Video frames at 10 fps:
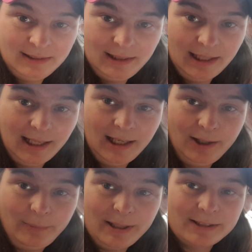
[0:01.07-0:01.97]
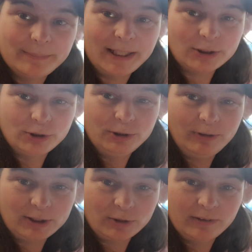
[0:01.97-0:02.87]
Hello, welcome back to
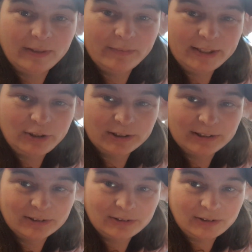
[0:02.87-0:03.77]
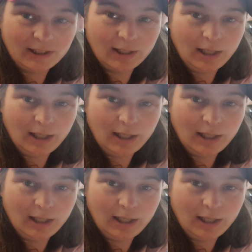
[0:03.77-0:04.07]
Retro Innovations.